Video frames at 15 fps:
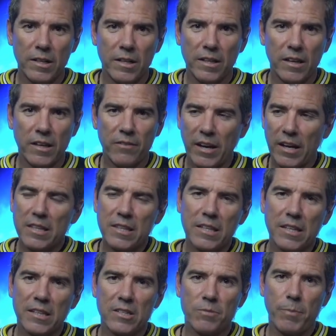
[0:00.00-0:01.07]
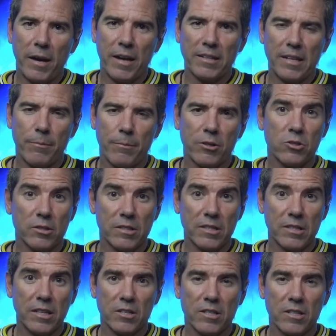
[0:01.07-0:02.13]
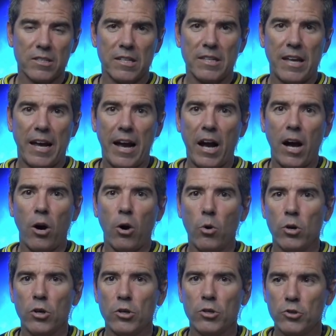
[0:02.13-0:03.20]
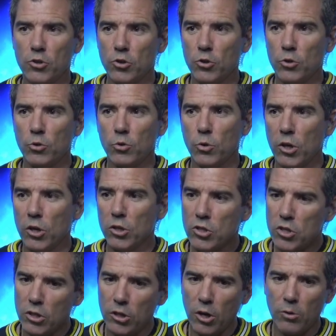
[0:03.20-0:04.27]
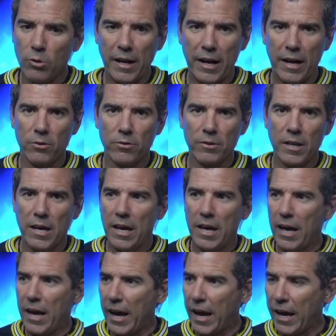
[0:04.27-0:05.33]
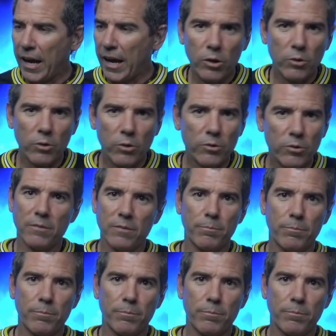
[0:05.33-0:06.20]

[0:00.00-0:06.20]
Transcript: if anything, this pandemic should teach us is how to slow down and we don't need to buy.